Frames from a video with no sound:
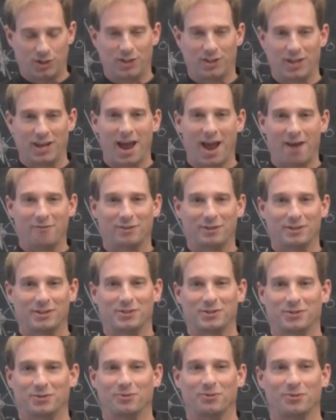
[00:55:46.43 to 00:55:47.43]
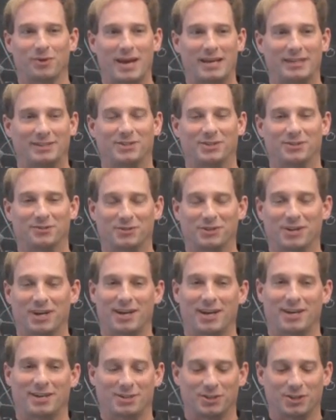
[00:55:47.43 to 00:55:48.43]
the average rates of
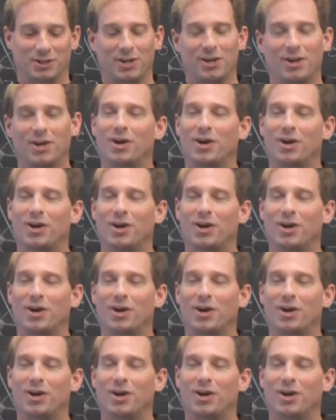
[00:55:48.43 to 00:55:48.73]
change